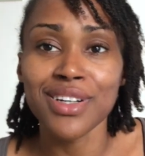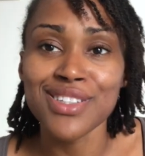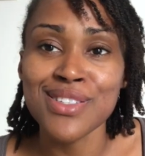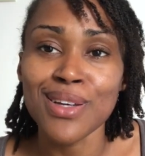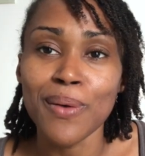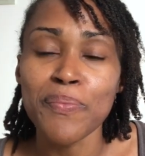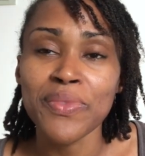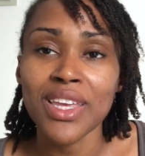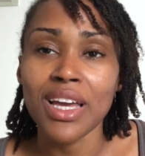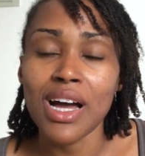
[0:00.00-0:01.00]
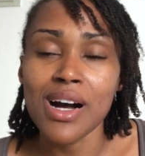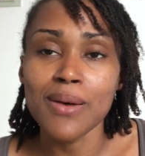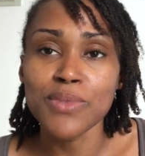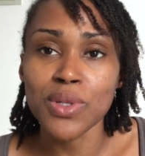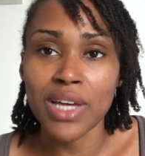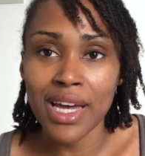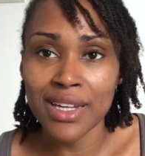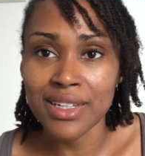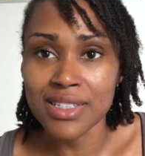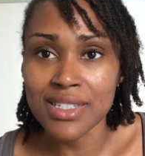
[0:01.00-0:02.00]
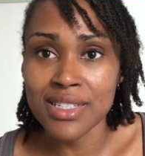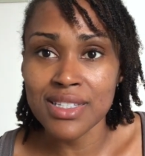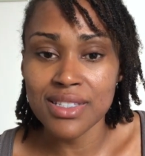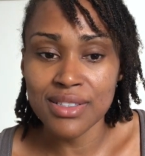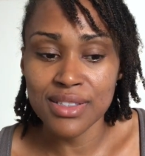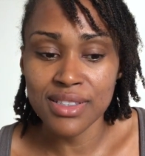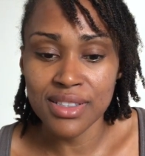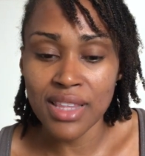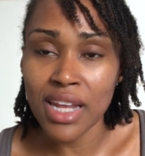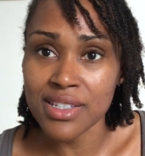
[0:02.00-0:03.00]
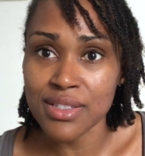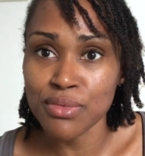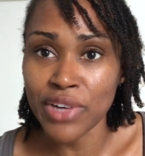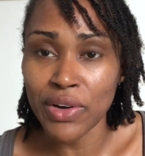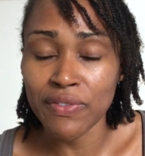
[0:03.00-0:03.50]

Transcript: So so that is very,